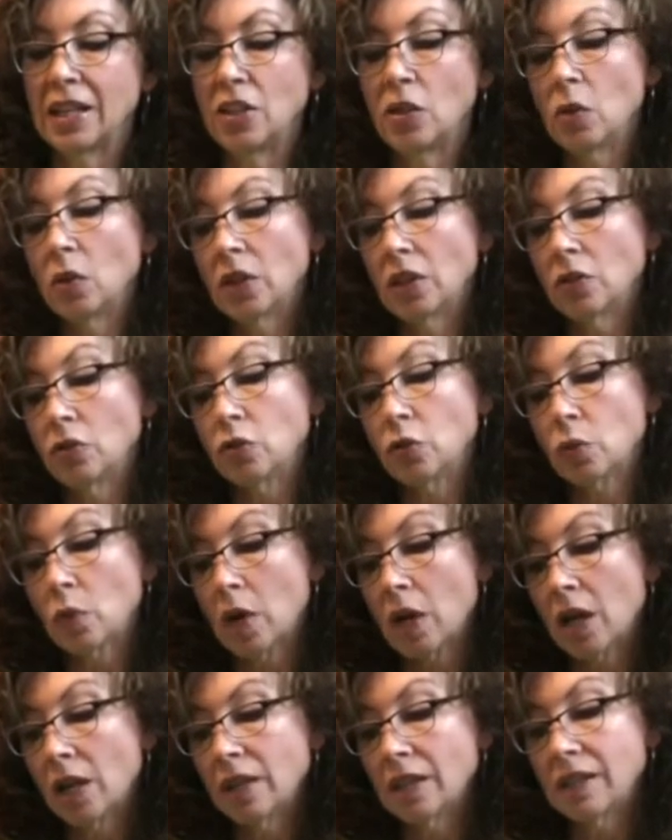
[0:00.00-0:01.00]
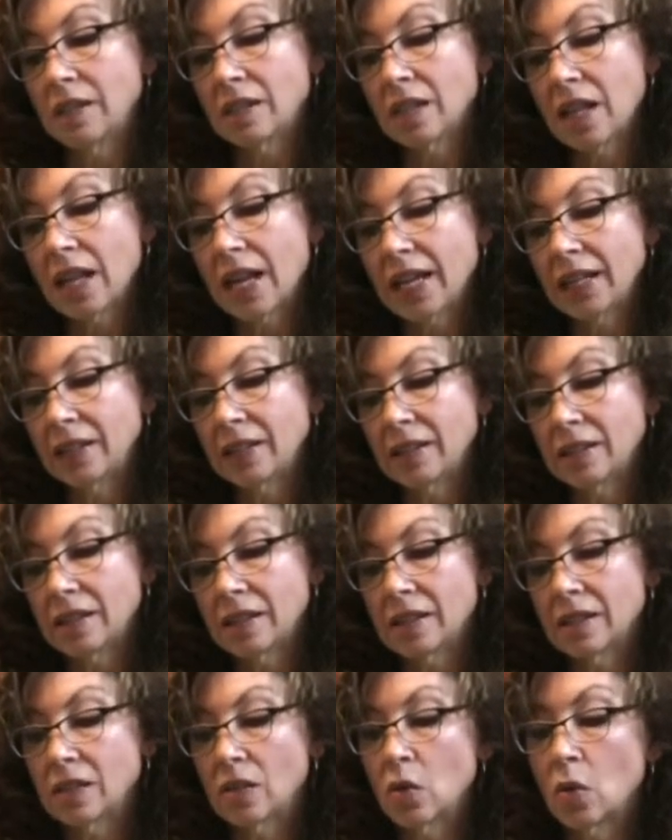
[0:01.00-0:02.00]
you can draw these
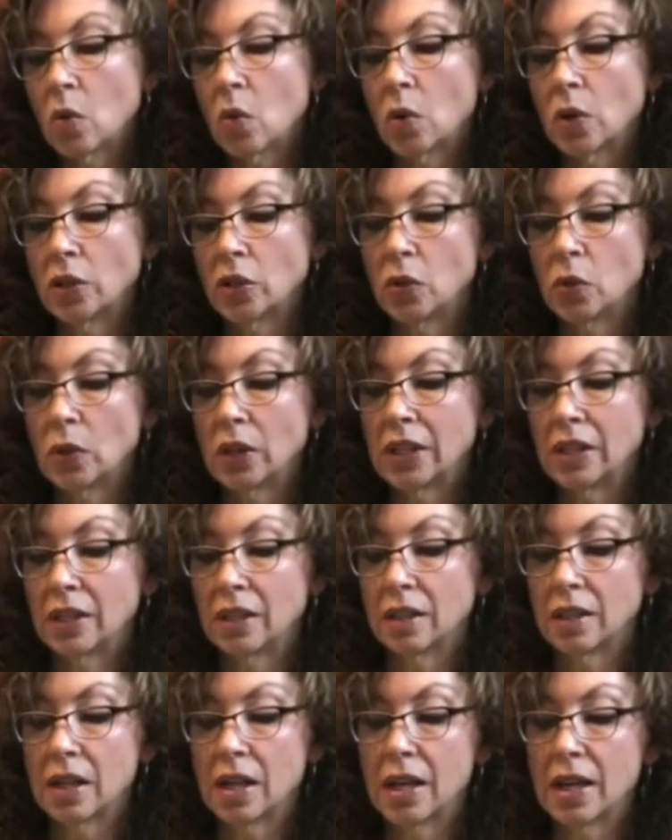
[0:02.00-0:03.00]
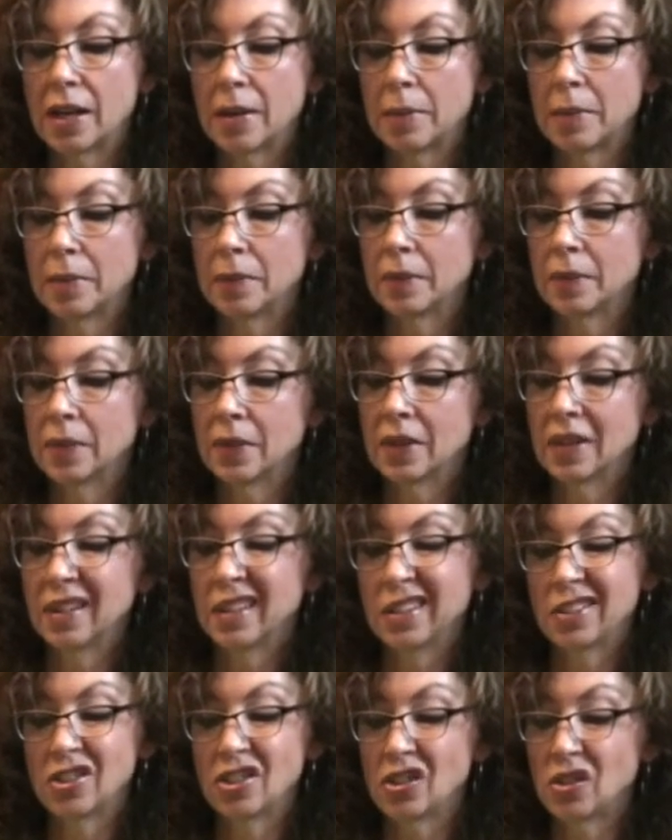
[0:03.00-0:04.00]
lines or you can
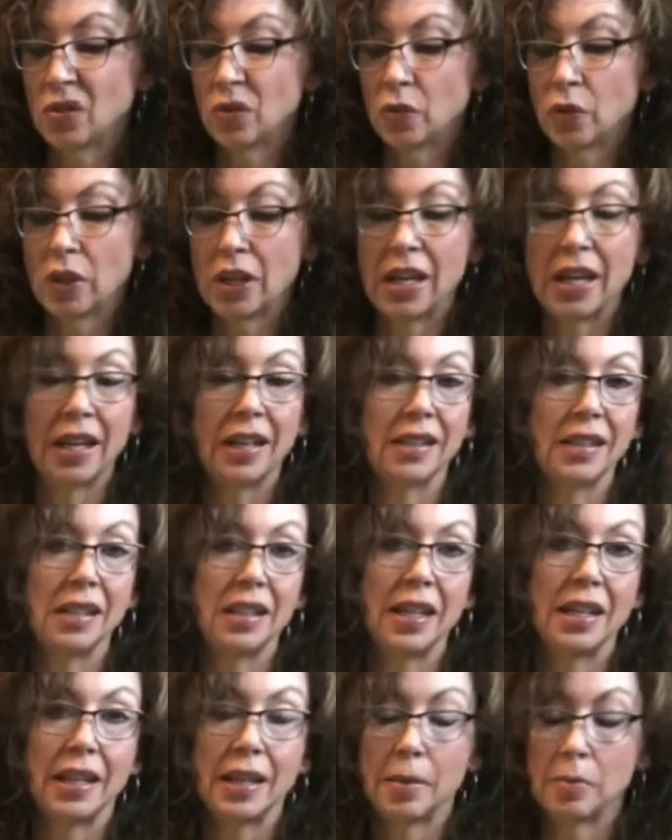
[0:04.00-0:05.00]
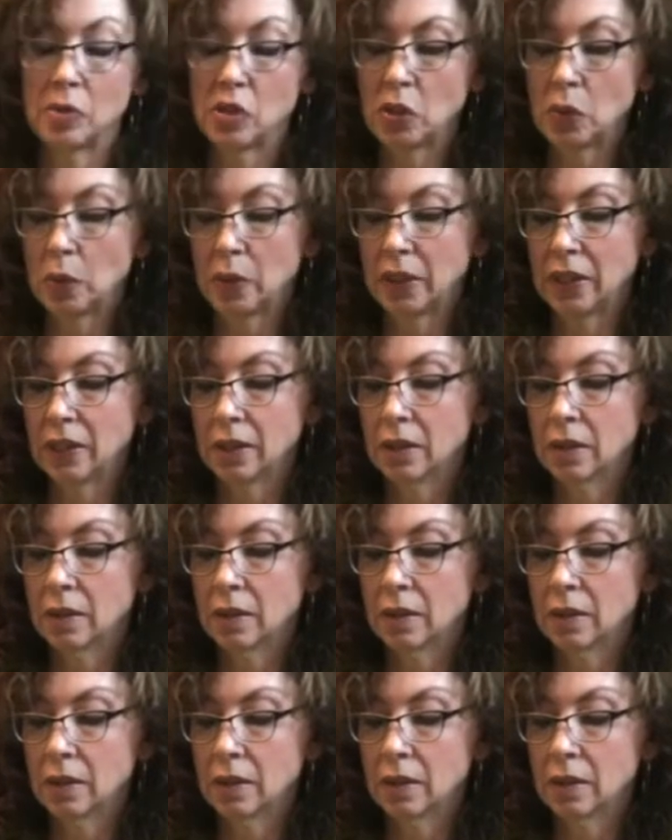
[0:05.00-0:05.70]
just freehand it like I'm doing.